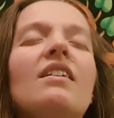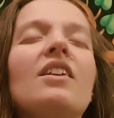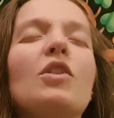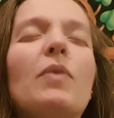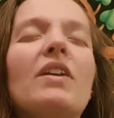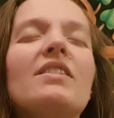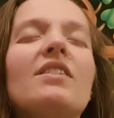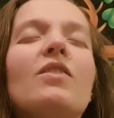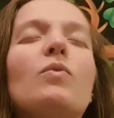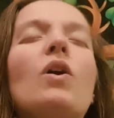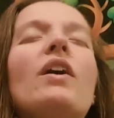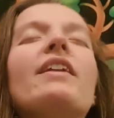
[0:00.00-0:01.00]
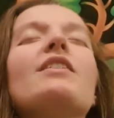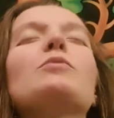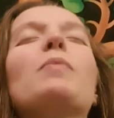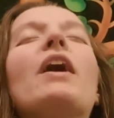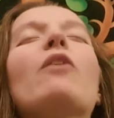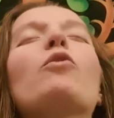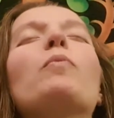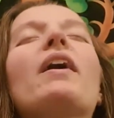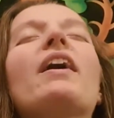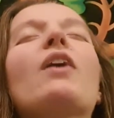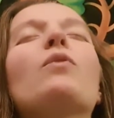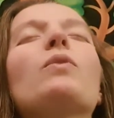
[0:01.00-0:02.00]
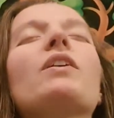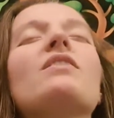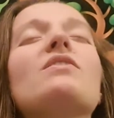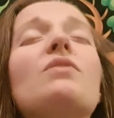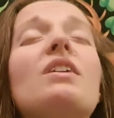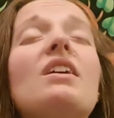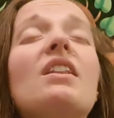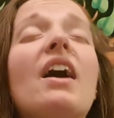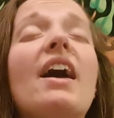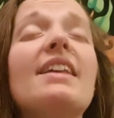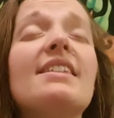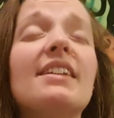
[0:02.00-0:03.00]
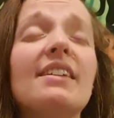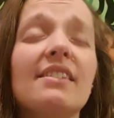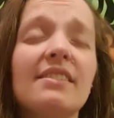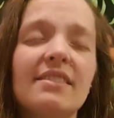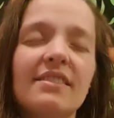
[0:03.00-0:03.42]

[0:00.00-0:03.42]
you may start walking the spiral back outwards, realizing